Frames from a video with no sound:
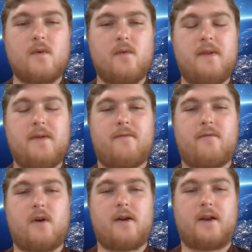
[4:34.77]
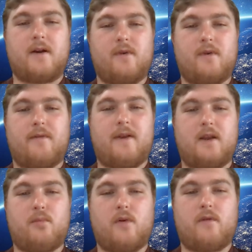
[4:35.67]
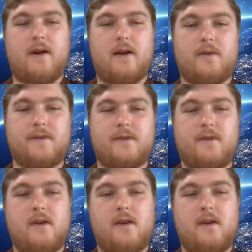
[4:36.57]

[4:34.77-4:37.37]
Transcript: would be for uncovering fake profiles.